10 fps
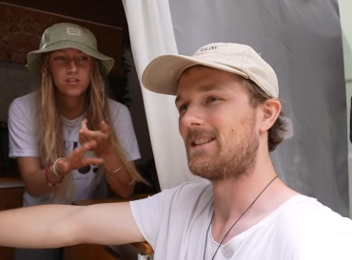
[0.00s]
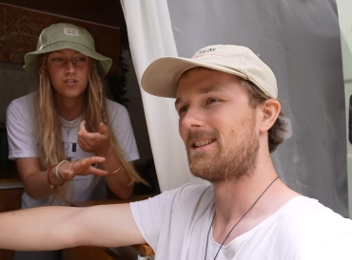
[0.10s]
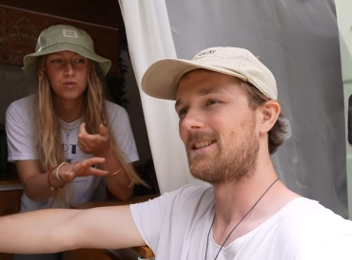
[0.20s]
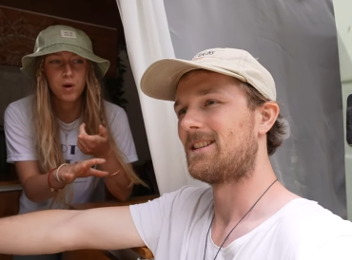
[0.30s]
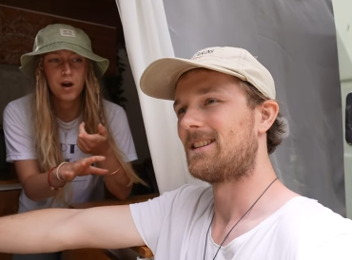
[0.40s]

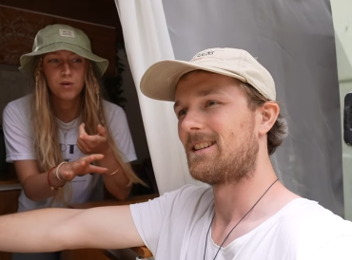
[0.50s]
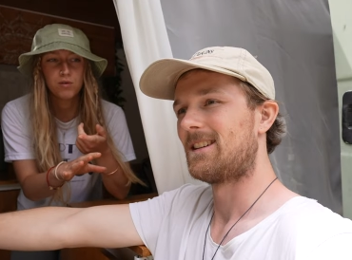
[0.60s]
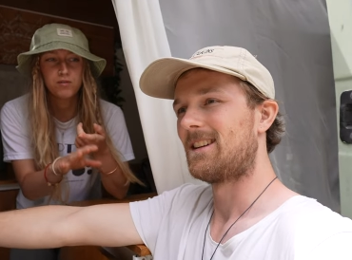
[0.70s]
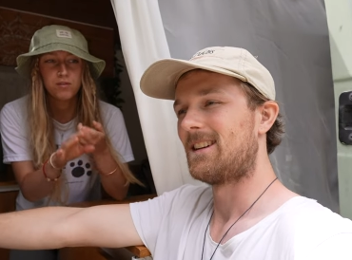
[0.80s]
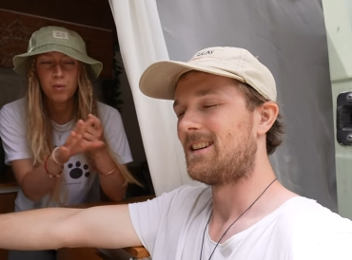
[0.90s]

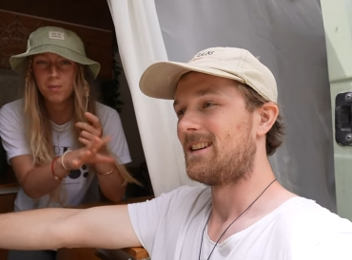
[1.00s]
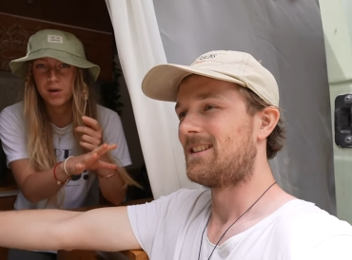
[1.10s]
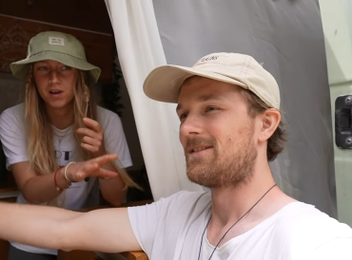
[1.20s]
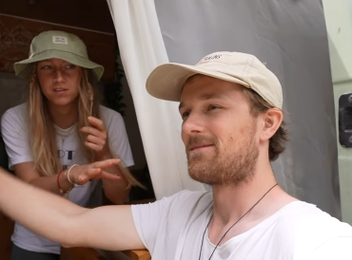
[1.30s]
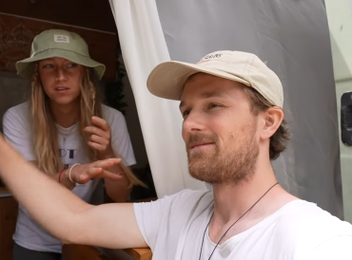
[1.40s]
Speaker 1: 12 for one
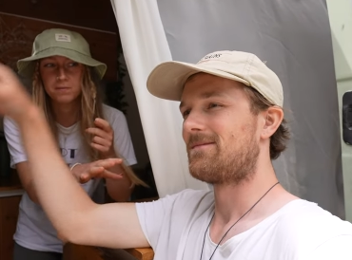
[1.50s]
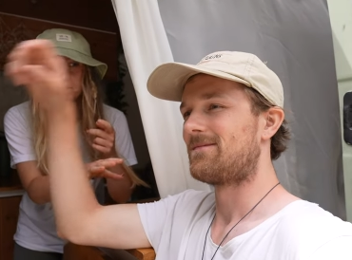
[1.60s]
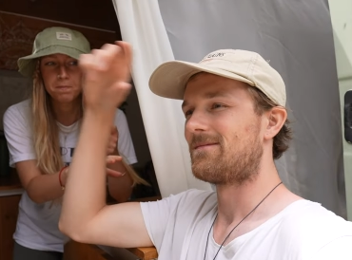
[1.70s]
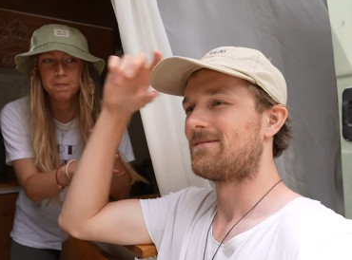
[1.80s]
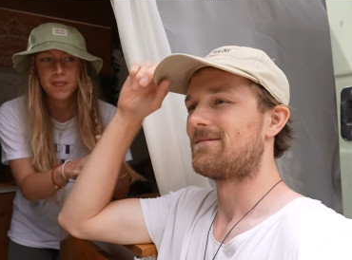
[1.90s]
person
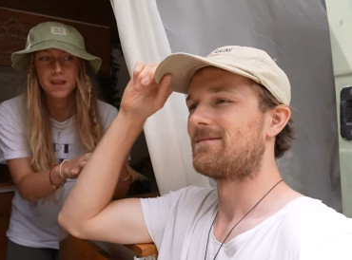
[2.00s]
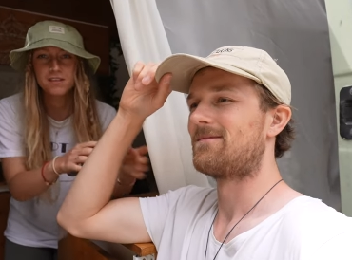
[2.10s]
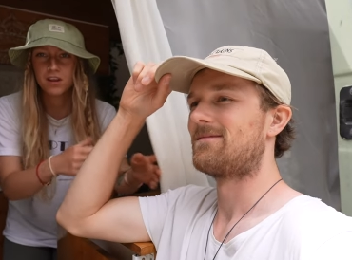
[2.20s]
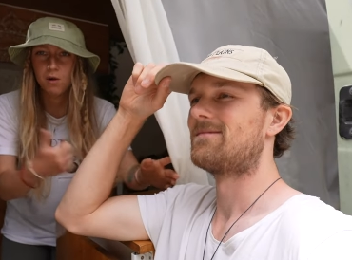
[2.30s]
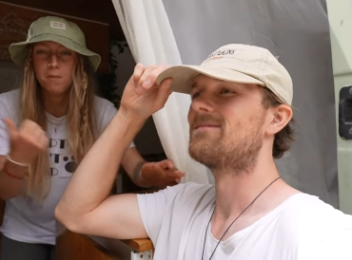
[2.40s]

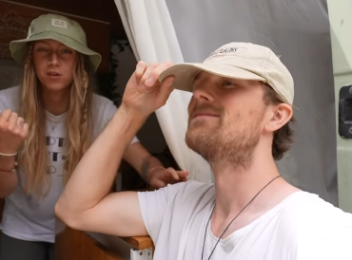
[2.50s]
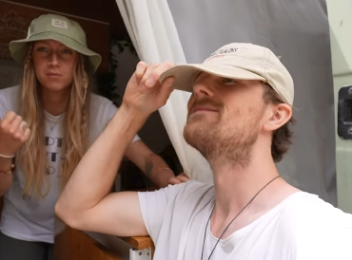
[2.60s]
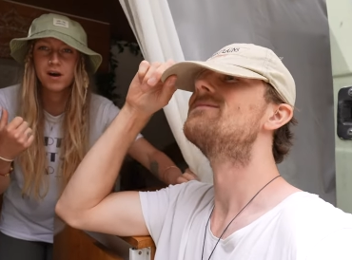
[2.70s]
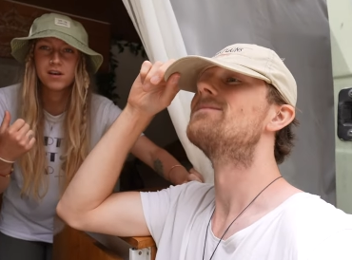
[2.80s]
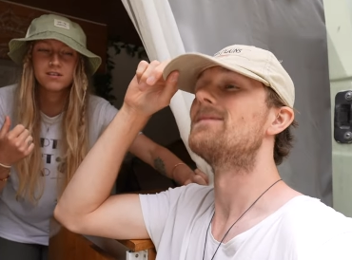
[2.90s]
to go up on the
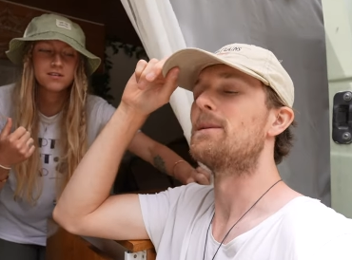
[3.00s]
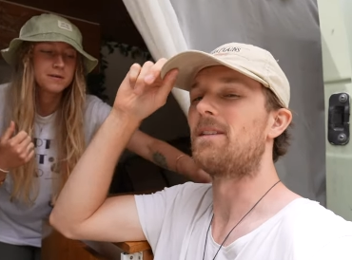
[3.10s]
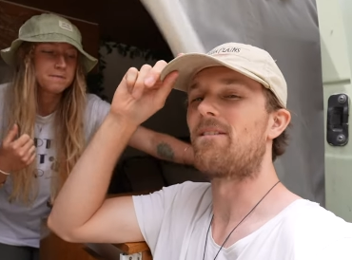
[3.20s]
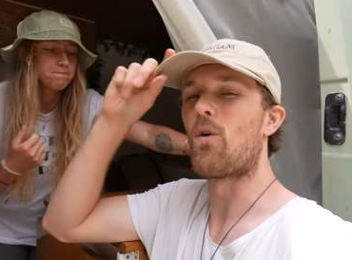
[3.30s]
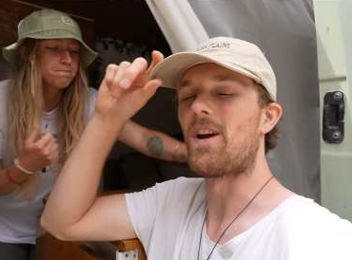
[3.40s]
bus.
Speaker 2: It'd
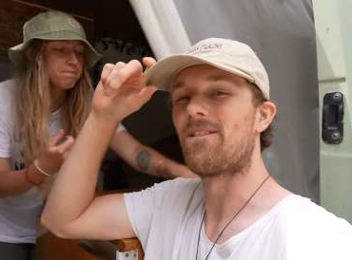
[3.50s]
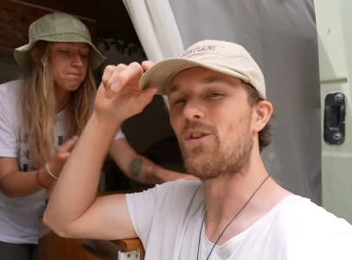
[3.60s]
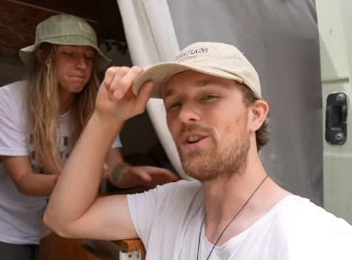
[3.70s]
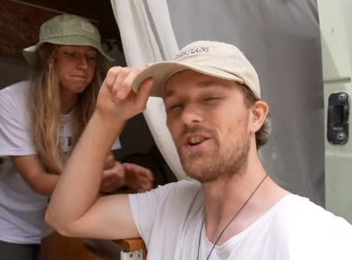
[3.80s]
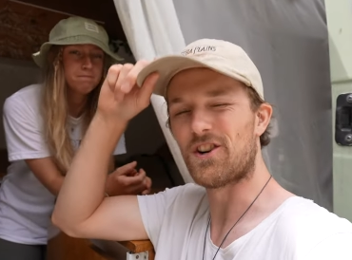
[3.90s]
be
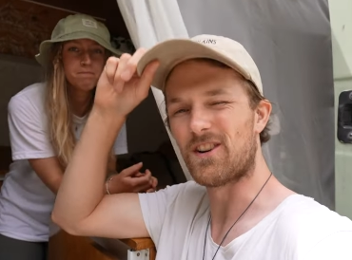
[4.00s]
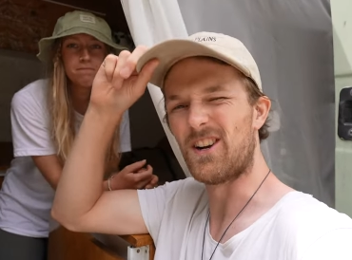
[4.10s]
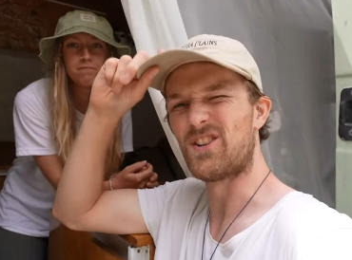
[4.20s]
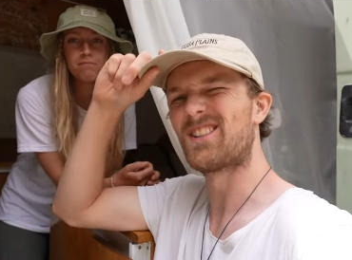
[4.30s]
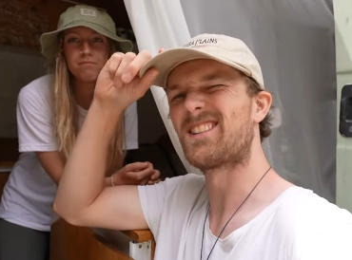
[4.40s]
44
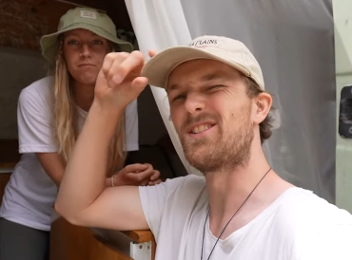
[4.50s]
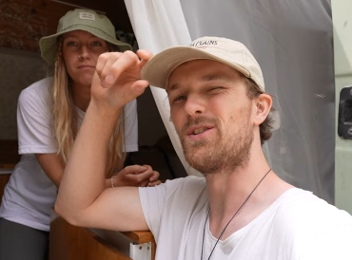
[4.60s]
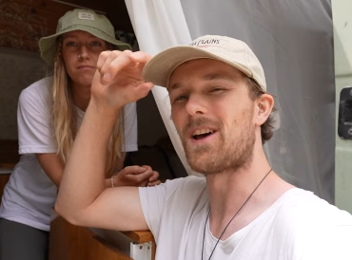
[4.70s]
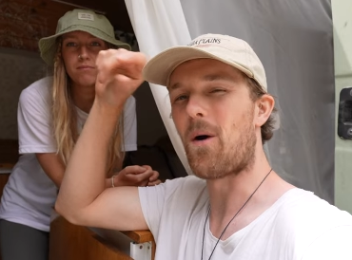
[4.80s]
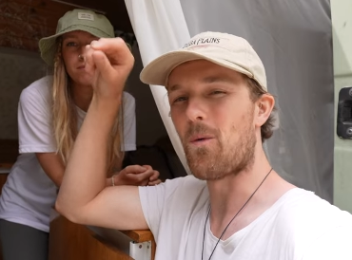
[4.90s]
euros just to
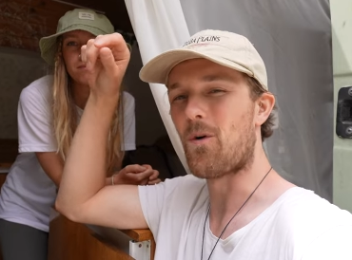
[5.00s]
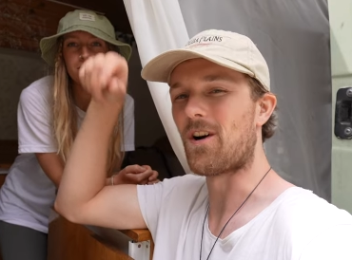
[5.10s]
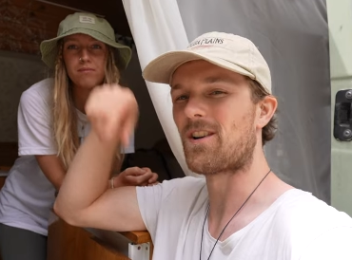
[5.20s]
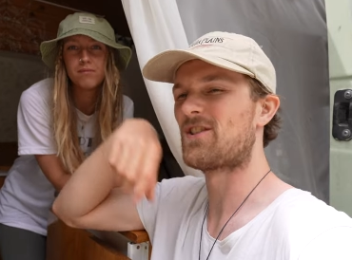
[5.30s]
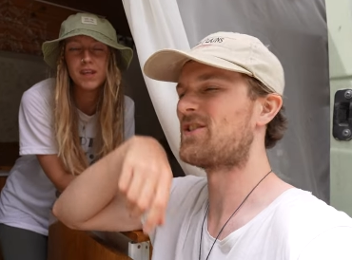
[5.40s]
do that
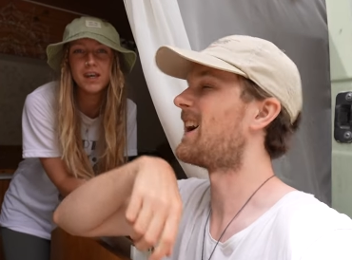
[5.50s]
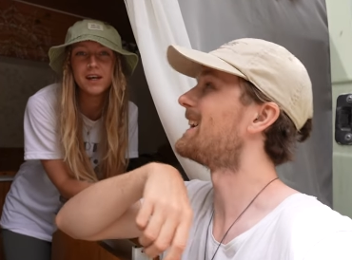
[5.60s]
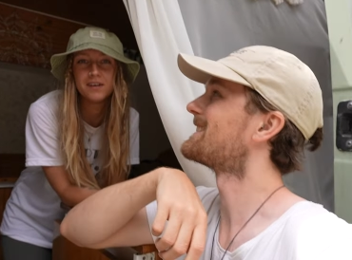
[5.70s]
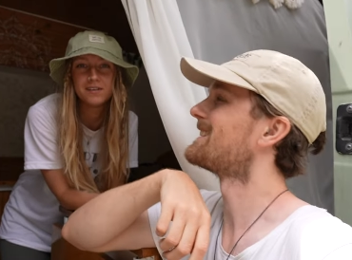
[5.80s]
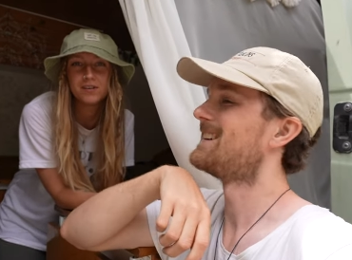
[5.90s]
walk. Christ.
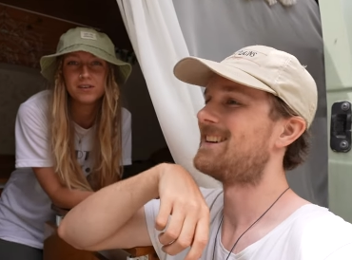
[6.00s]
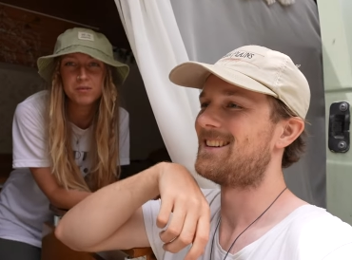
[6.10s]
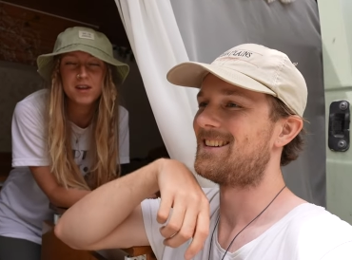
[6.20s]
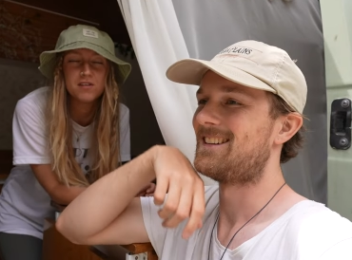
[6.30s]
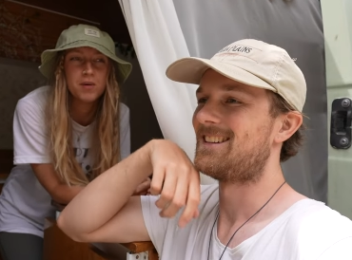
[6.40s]
Yeah,
Speaker 1: it's
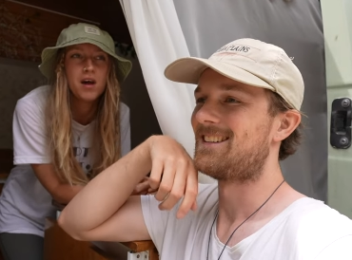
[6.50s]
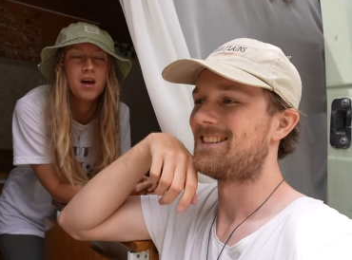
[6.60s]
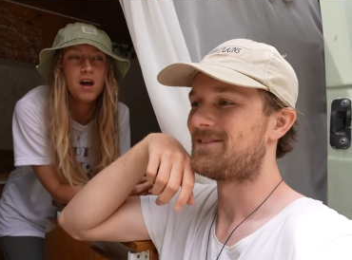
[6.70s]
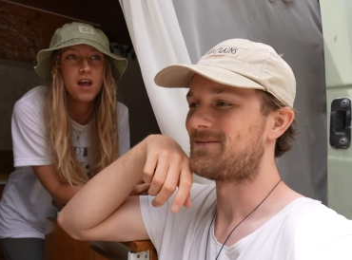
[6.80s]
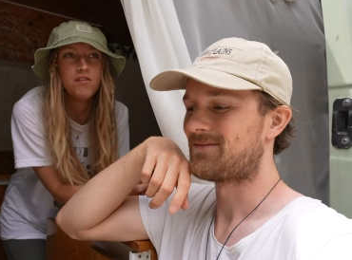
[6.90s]
expensive. But
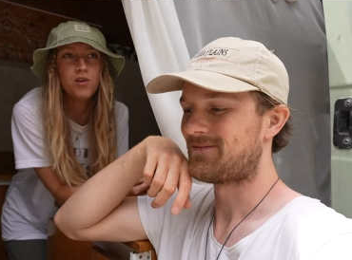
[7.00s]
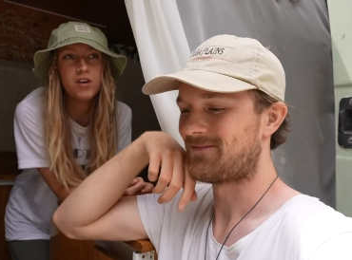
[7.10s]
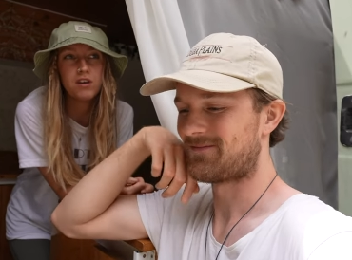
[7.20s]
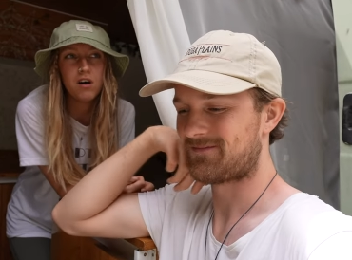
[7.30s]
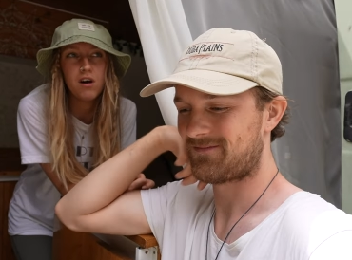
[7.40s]
if you're
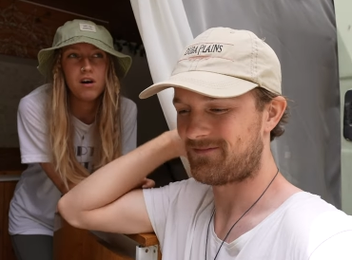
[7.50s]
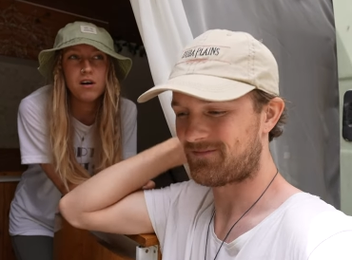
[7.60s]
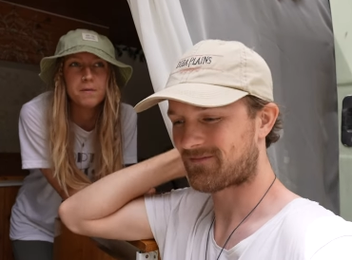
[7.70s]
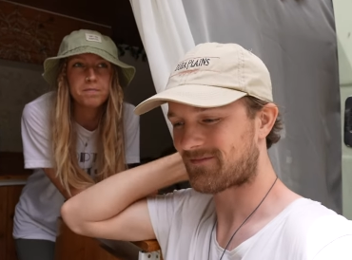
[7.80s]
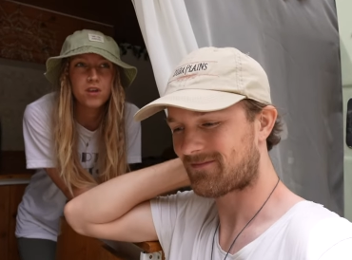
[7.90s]
in a
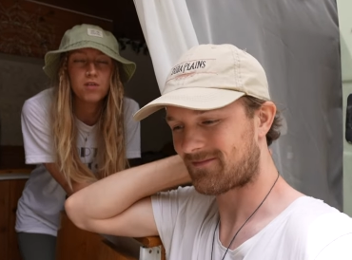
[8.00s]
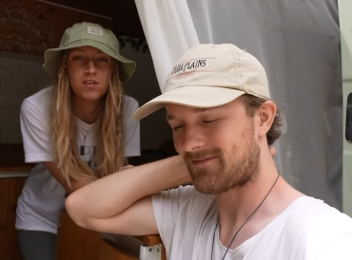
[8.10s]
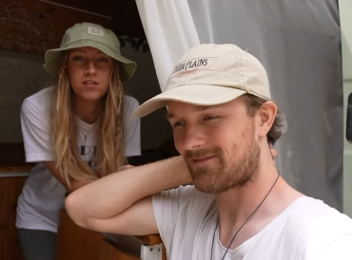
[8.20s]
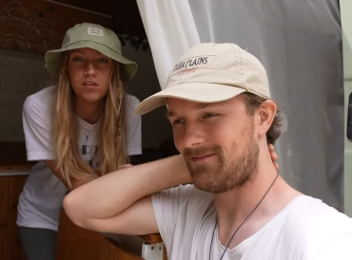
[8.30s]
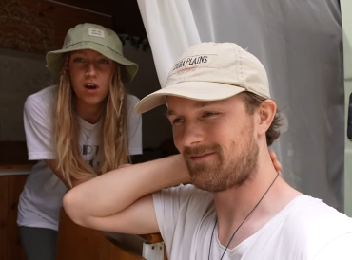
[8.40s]
car,
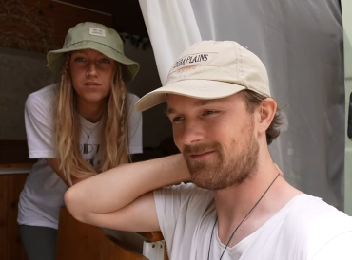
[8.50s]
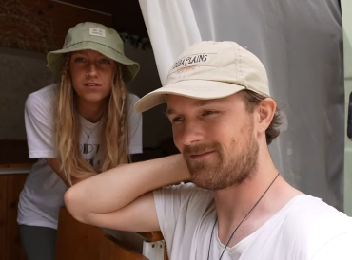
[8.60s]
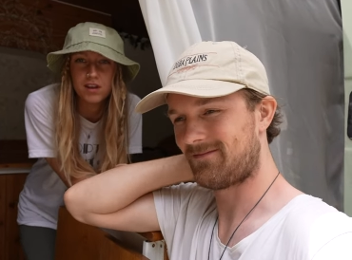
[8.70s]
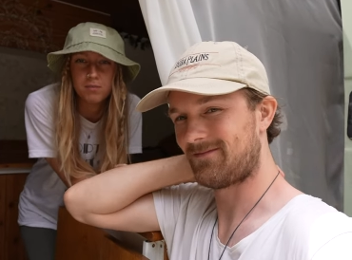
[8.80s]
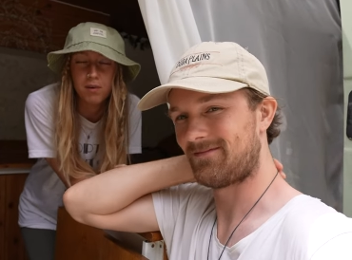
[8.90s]
obviously you don't have to take the